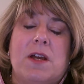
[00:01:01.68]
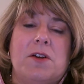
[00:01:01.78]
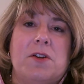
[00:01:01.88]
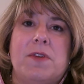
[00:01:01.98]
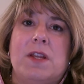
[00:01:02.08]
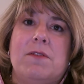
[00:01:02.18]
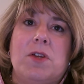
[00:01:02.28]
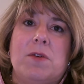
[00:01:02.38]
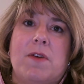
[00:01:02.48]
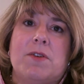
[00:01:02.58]
I don't know if any of
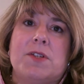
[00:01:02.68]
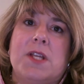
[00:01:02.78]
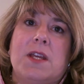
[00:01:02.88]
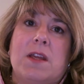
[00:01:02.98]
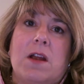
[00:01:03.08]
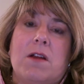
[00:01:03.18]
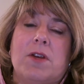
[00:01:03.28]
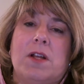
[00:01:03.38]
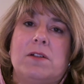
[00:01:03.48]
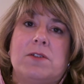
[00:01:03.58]
you have ever taken care of
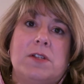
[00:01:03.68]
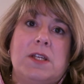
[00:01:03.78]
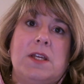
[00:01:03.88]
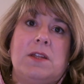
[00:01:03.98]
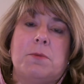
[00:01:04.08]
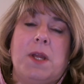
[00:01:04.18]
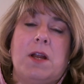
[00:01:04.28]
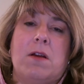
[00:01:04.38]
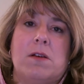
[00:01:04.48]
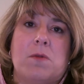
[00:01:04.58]
an elderly, either
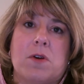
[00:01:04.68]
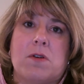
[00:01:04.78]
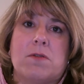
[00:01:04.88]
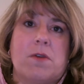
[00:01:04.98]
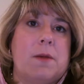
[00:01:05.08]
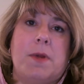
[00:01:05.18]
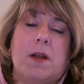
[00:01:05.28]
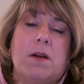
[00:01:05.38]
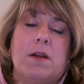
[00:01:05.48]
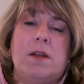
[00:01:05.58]
parent or
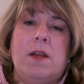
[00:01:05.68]
grandparent.